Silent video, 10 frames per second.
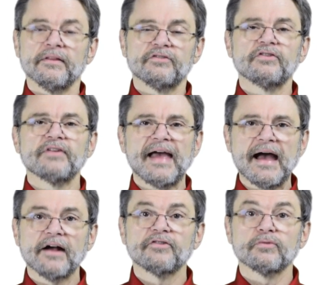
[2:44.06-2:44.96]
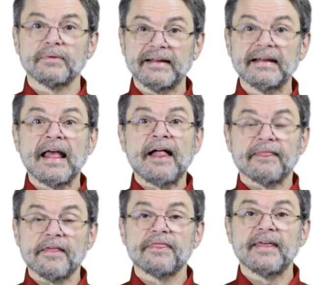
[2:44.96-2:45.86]
This is actually
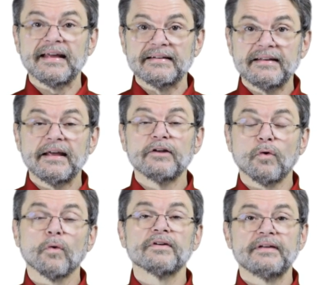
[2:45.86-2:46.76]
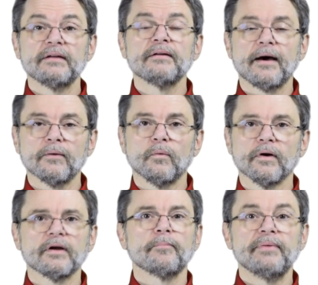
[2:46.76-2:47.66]
the thing did or did not
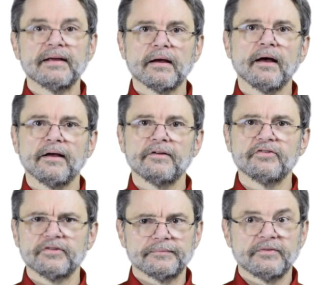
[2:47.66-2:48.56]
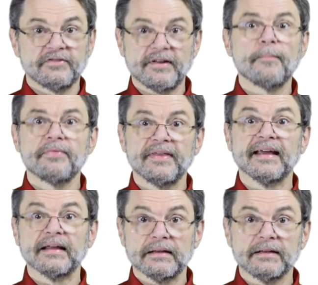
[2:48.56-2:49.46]
work because
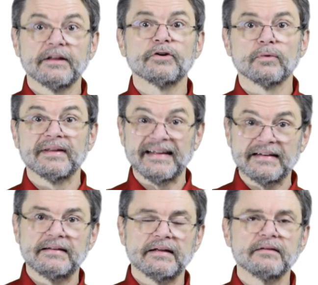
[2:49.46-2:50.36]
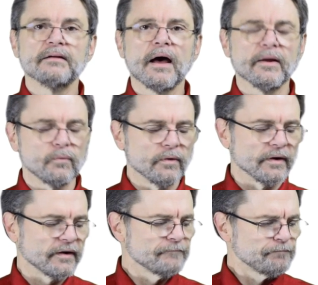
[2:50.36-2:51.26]
something literally did not
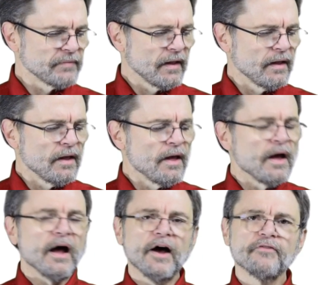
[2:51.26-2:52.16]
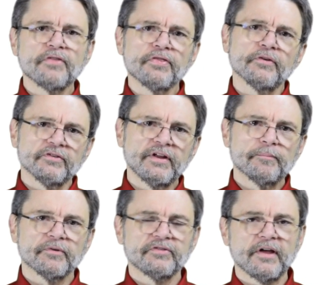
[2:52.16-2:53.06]
work. Of the
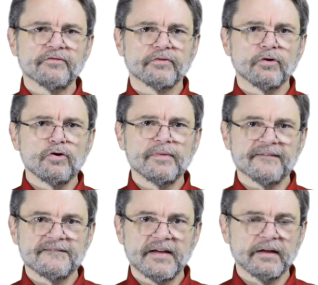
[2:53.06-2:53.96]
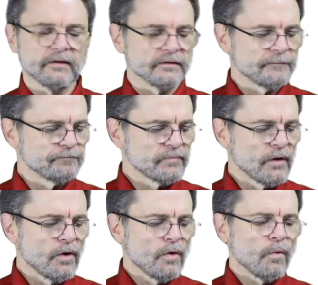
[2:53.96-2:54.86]
13% for whom it failed,
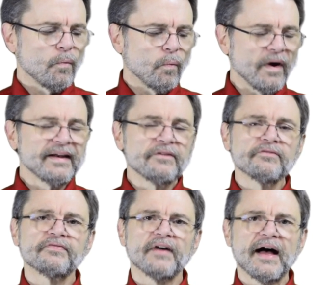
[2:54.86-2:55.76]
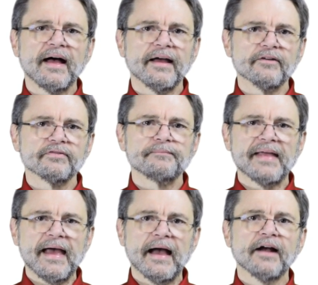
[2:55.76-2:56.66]
one in five
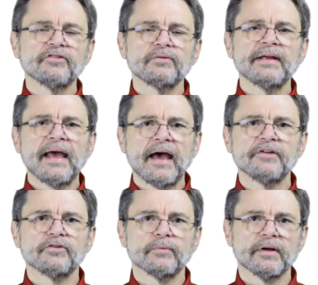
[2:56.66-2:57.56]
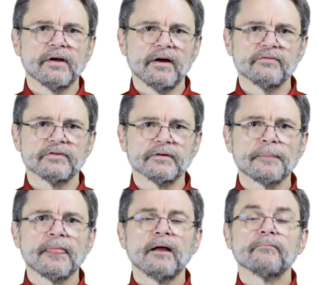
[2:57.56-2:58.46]
actually had to
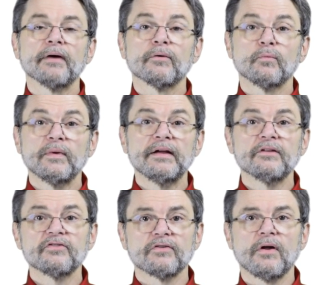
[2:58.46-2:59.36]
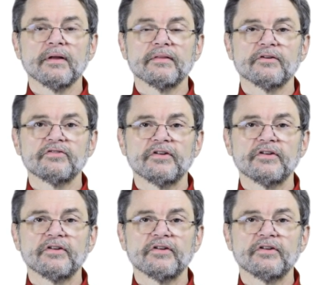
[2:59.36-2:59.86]
recover by reinstalling their